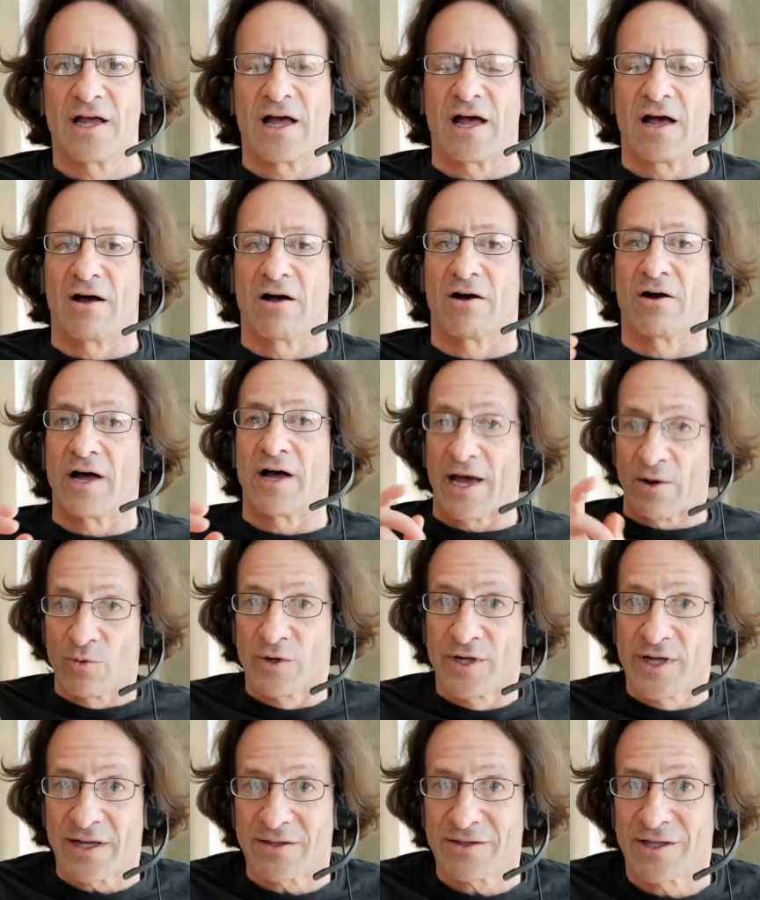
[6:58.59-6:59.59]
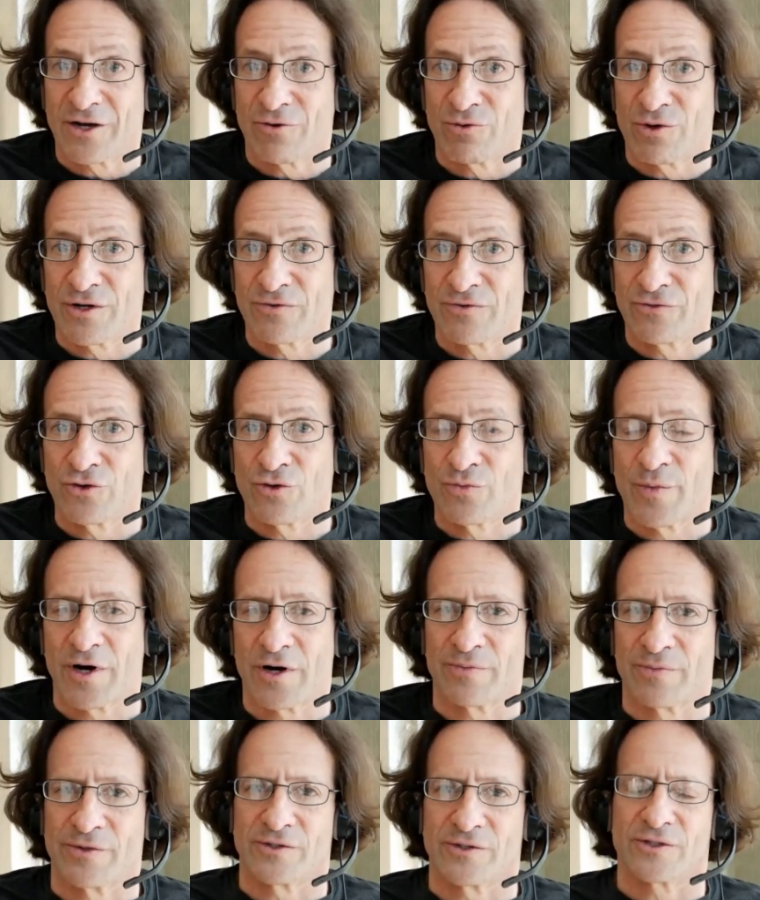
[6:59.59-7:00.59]
And we'll get there in a few
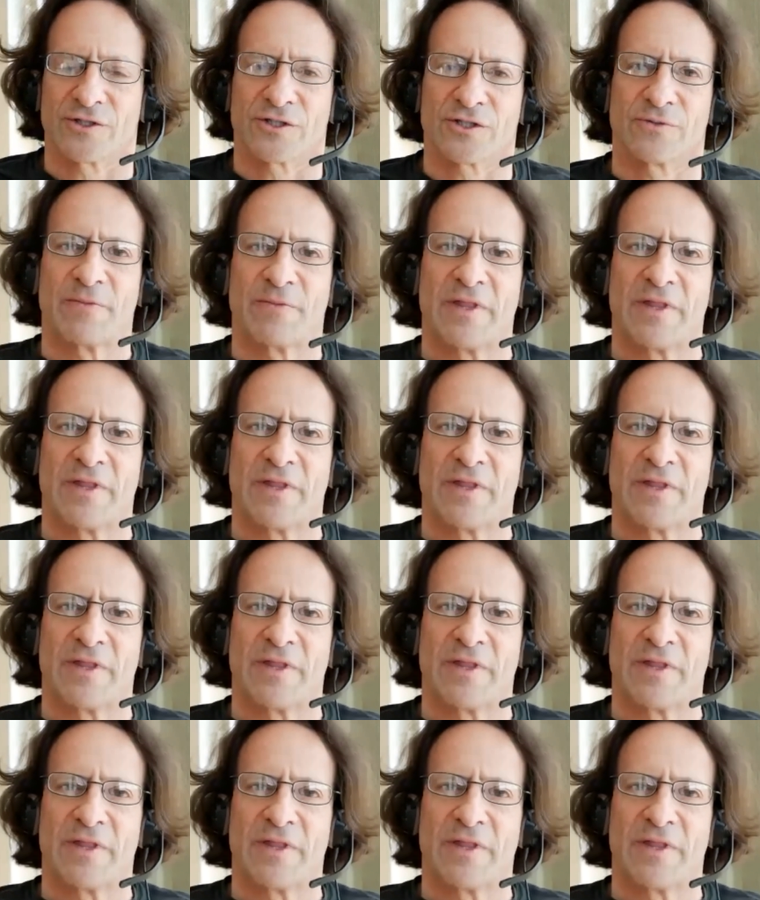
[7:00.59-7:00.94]
moments.